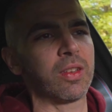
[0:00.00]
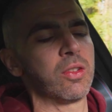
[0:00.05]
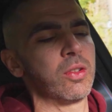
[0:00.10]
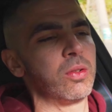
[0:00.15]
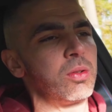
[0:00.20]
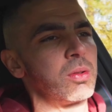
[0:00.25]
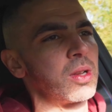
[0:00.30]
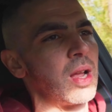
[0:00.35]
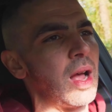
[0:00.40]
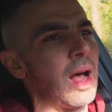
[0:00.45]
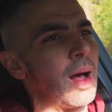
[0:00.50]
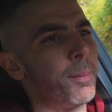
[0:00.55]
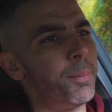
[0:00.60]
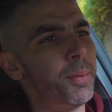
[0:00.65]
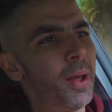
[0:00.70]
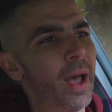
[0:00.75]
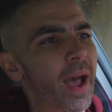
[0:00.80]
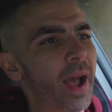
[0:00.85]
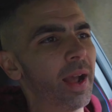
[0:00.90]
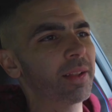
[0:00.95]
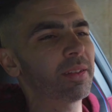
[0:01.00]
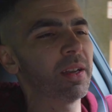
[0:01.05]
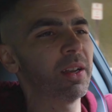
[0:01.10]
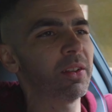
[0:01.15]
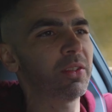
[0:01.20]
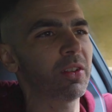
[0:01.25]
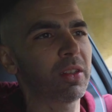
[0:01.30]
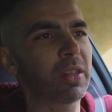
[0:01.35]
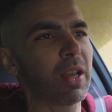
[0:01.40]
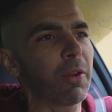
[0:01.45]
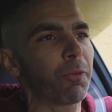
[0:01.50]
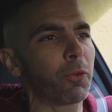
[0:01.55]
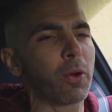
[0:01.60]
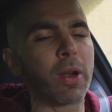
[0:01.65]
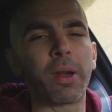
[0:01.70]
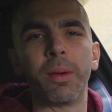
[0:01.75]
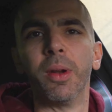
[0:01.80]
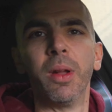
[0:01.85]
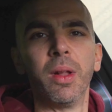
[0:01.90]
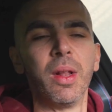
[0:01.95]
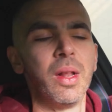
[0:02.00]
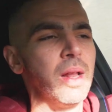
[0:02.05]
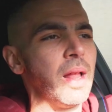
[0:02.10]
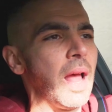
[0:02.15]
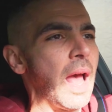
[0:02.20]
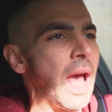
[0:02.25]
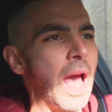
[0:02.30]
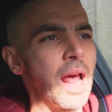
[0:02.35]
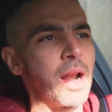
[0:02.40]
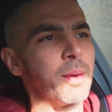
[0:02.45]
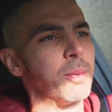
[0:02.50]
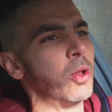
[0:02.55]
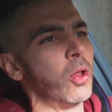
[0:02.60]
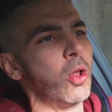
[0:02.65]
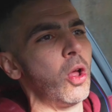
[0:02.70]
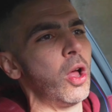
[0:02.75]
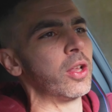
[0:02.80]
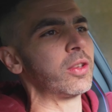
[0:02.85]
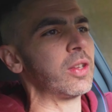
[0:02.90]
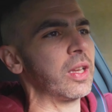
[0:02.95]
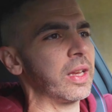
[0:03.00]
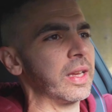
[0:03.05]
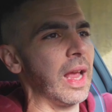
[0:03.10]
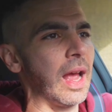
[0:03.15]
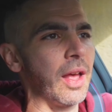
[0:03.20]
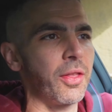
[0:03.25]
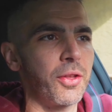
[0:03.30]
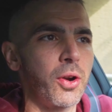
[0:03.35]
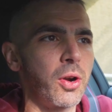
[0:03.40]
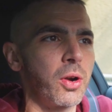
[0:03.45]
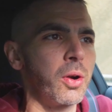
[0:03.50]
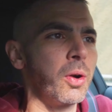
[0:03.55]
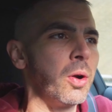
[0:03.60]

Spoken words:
and compact, and it's a different animal altogether.